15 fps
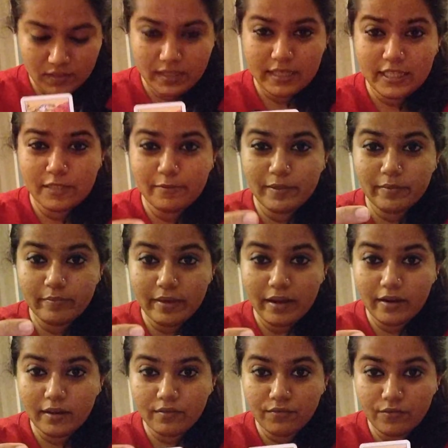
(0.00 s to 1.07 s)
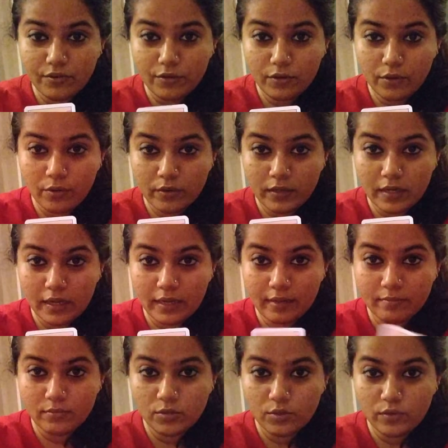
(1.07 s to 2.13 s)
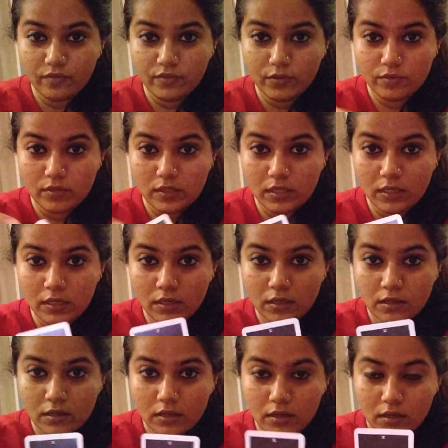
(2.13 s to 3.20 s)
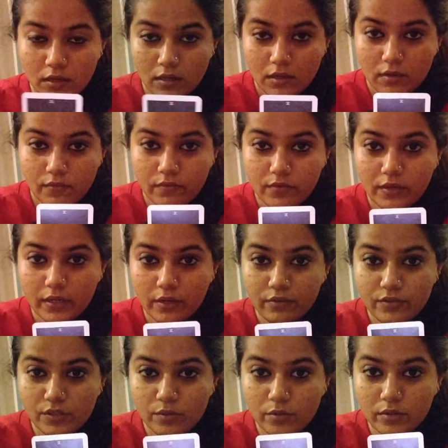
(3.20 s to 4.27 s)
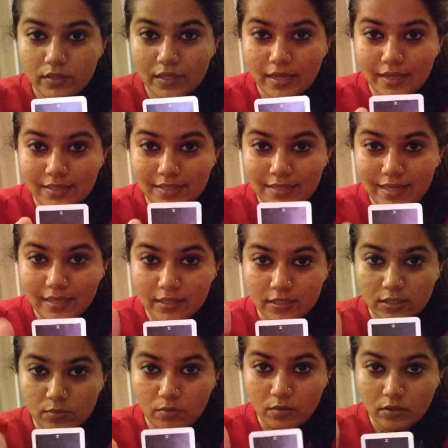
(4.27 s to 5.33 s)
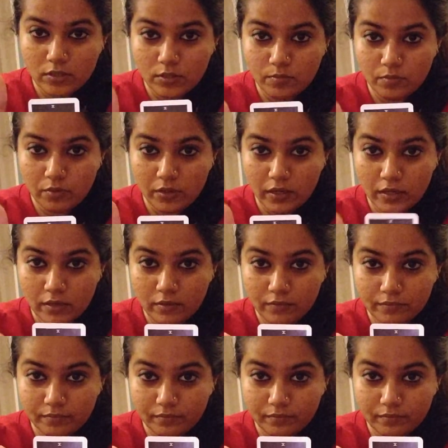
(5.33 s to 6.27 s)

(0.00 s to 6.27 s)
he's been bearing for a long time. So if you see, the Ten of Swords has 10 swords put in.